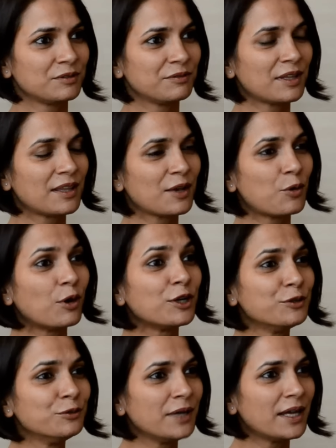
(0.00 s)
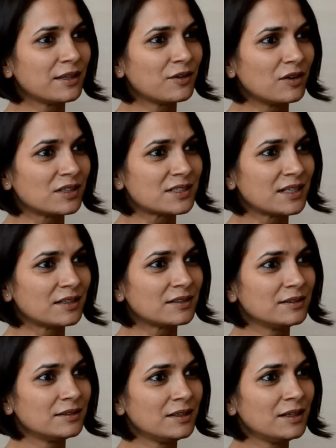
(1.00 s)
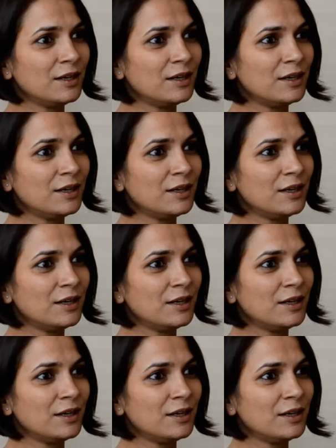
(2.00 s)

when they call you at the call center,